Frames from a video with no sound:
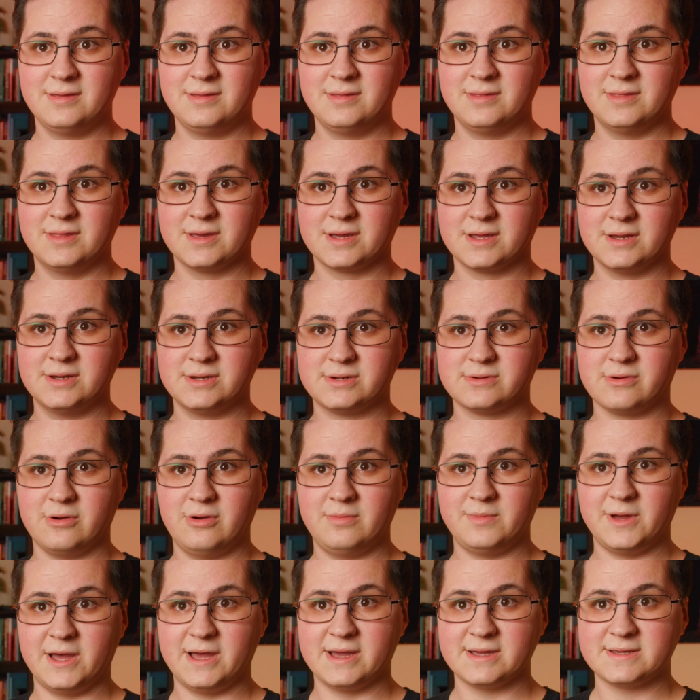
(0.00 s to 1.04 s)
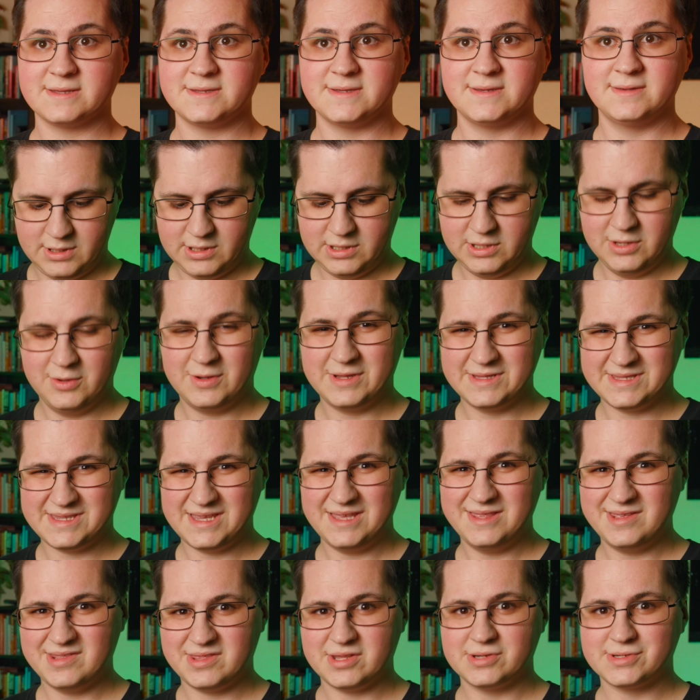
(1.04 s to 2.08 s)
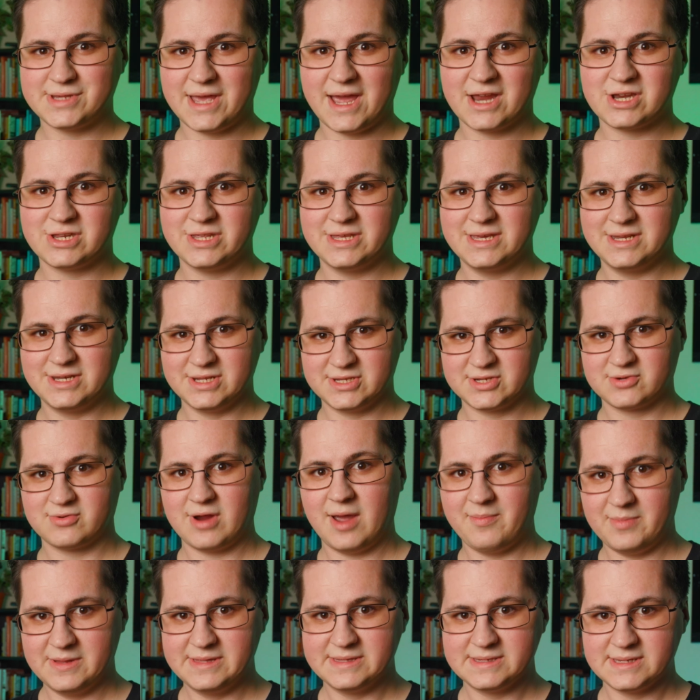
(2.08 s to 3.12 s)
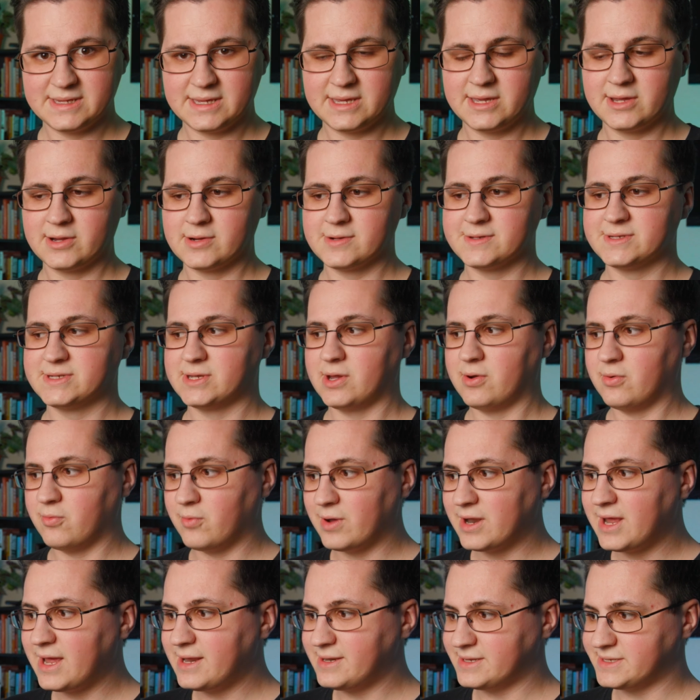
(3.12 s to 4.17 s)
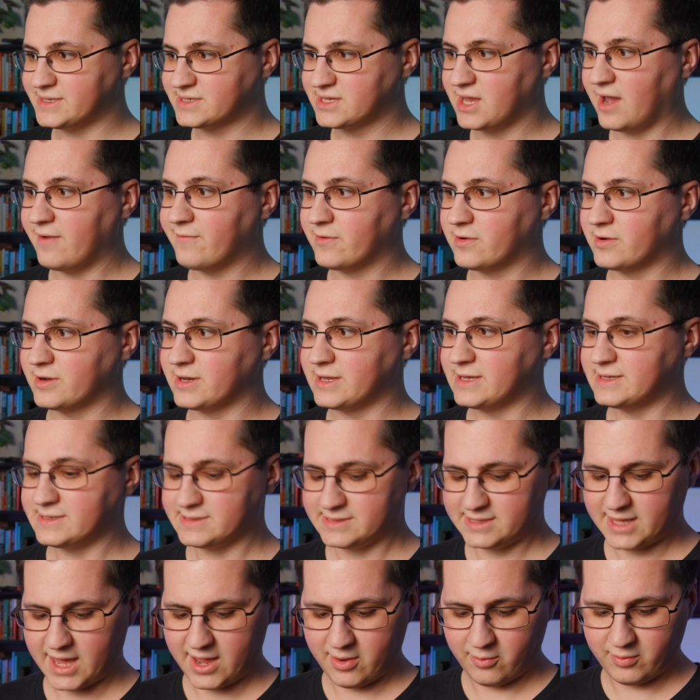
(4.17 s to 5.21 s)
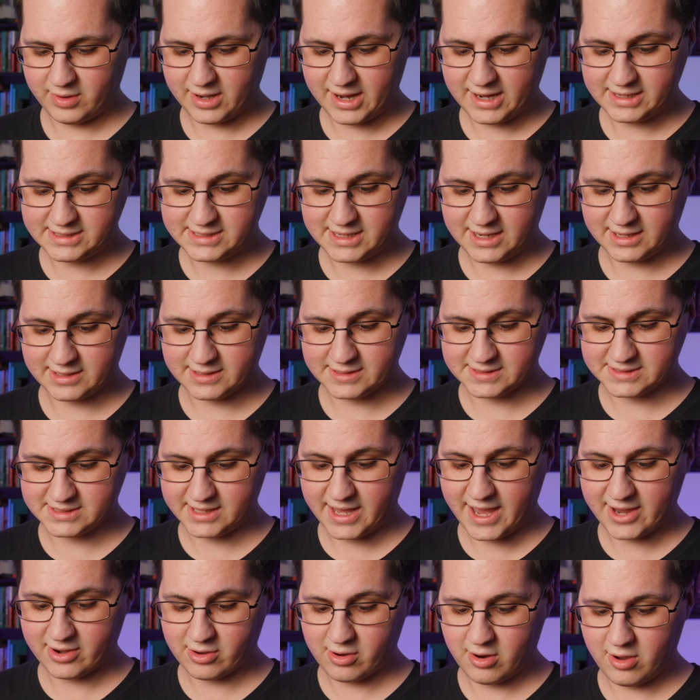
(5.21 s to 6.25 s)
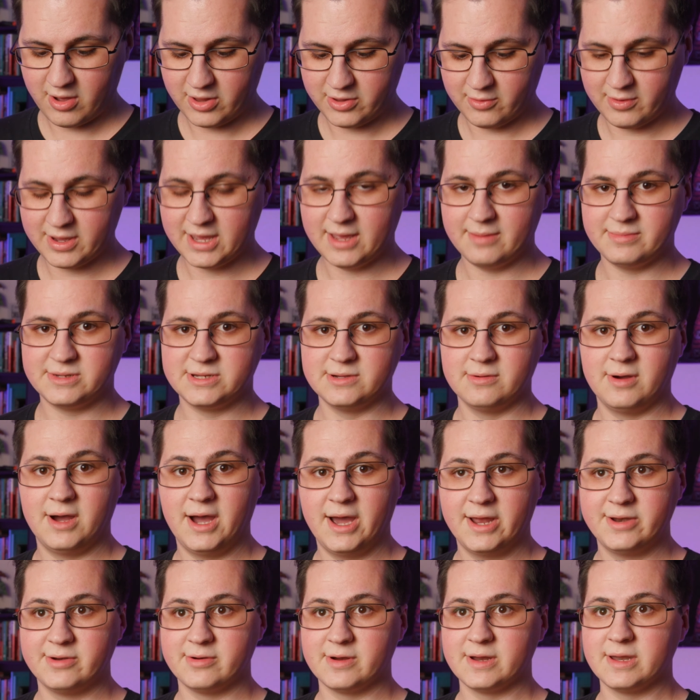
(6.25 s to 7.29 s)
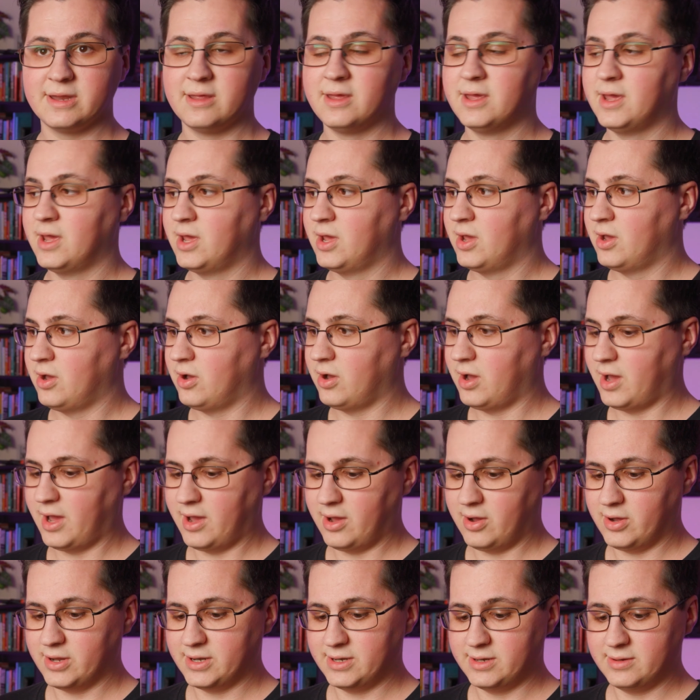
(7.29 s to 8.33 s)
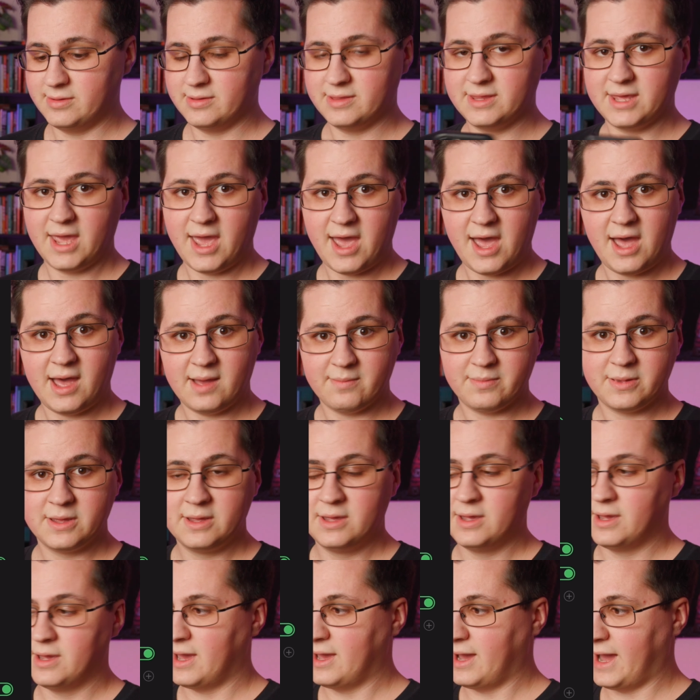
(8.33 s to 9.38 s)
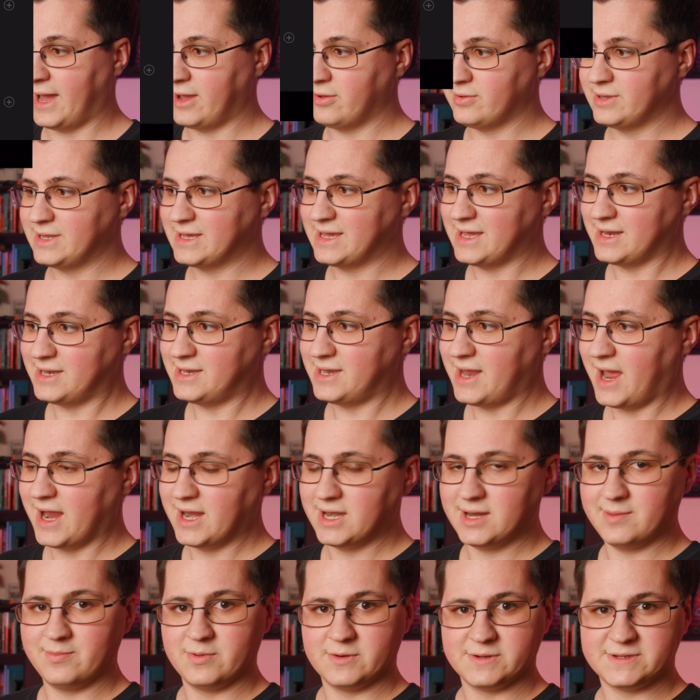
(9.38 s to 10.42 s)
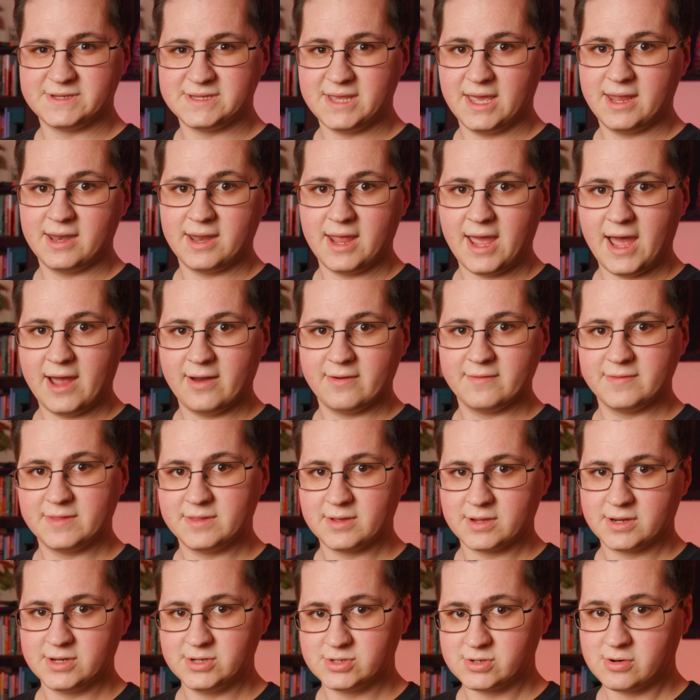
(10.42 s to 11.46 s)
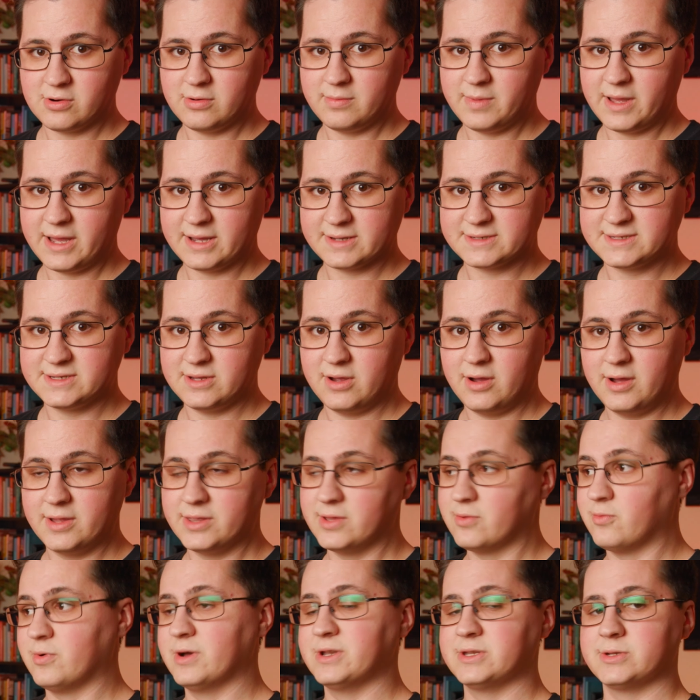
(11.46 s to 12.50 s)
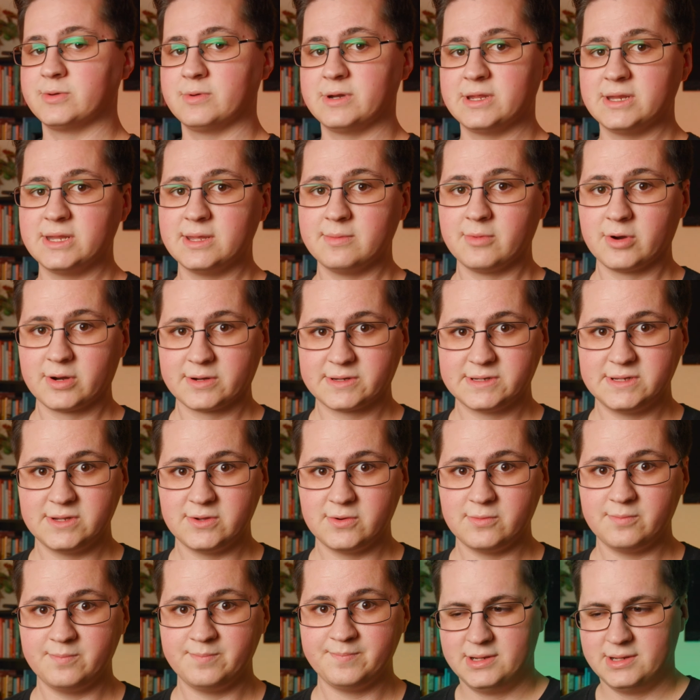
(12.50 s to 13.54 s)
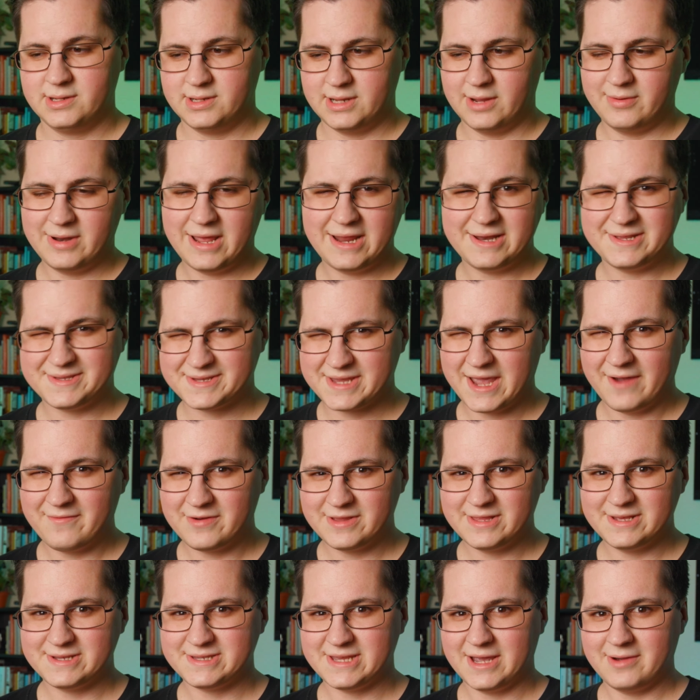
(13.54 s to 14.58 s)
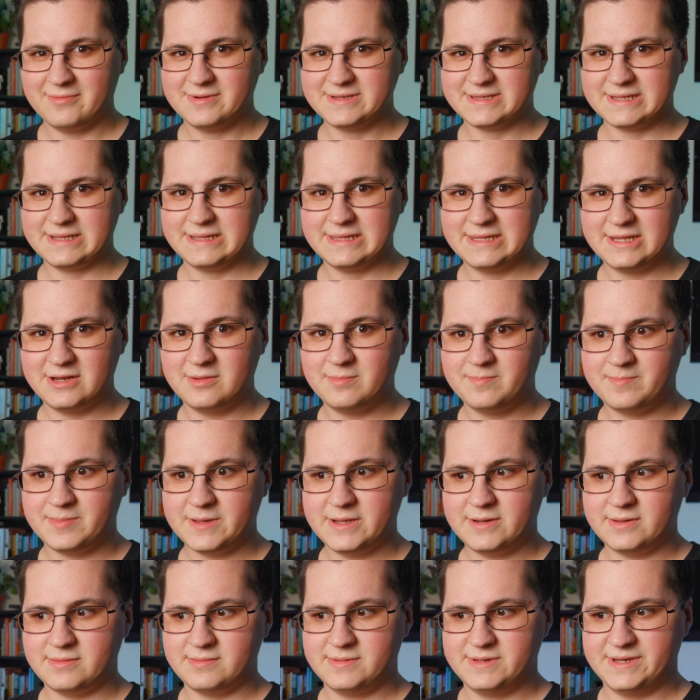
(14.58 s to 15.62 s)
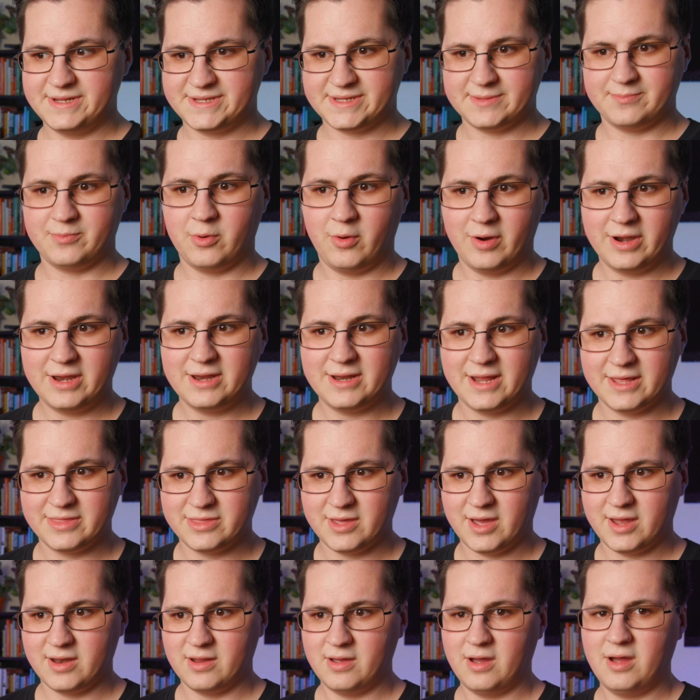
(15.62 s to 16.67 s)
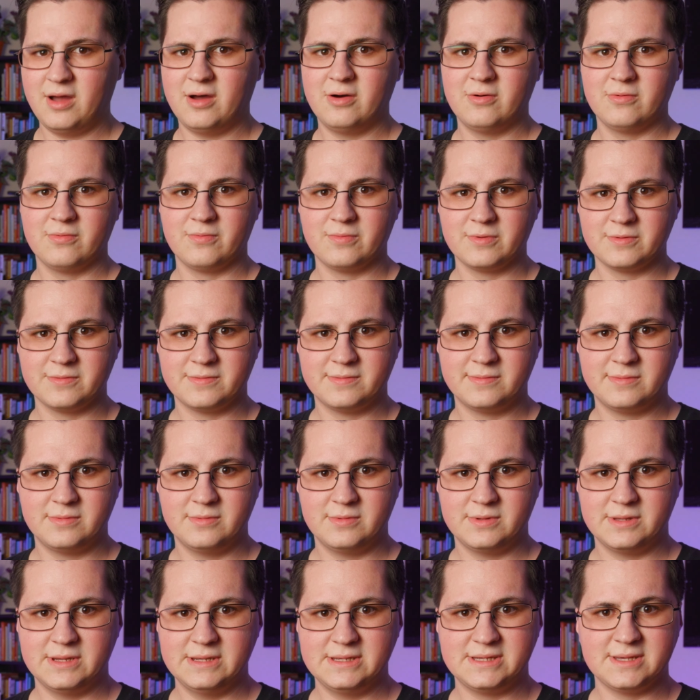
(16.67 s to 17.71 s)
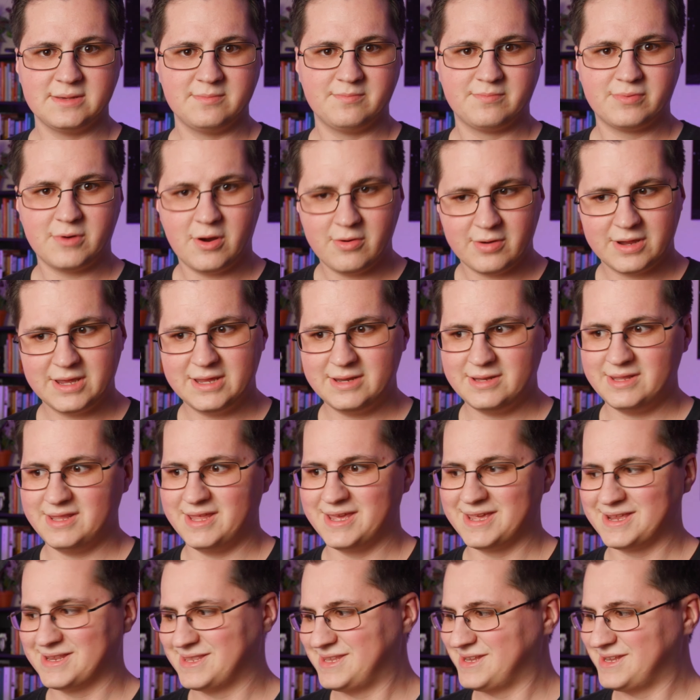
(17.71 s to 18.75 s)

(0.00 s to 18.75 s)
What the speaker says: the control box, you can see that there's actually a discrepancy here. So what I discovered is that when I take the slider all the way up to 100 on the app, I only get 90% out of the control box on the 120D Mark II. Now, when I discovered this, I was a little bit disappointed. I thought, oh, well, is it broken? Like,